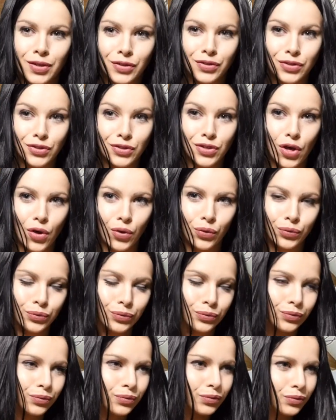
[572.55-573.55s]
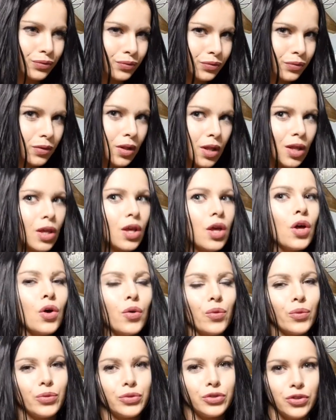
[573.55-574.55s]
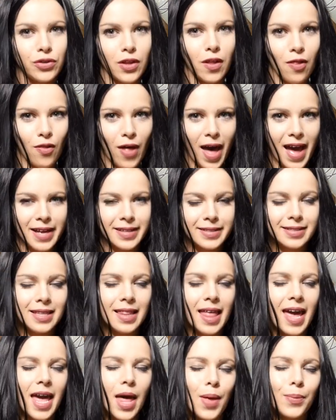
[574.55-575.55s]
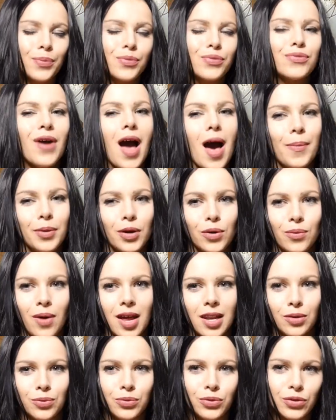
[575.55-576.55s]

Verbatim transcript: So we'll do the last like proper one.